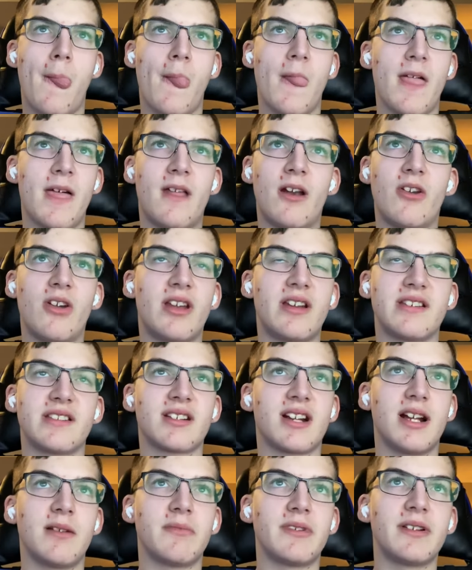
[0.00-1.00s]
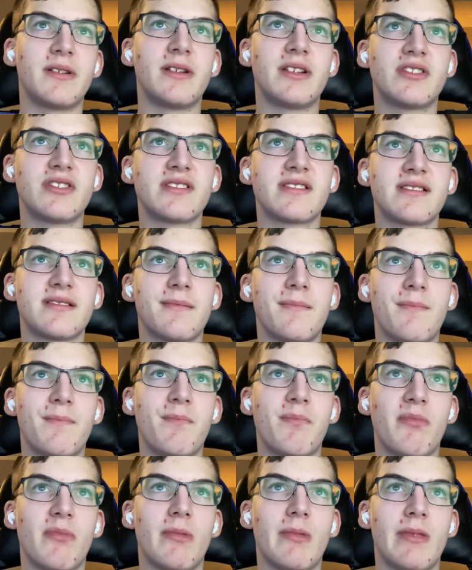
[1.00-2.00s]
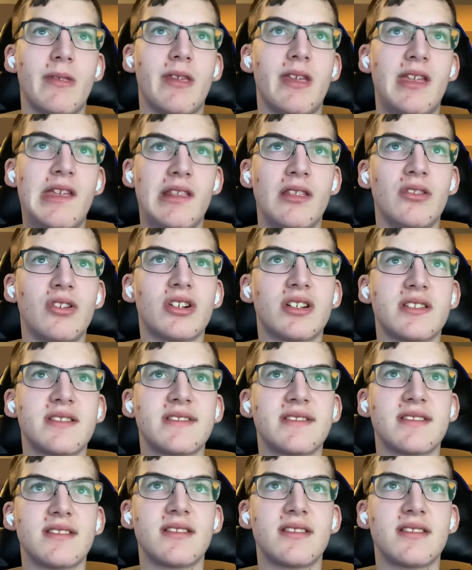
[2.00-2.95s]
I don't know how to describe it. It looks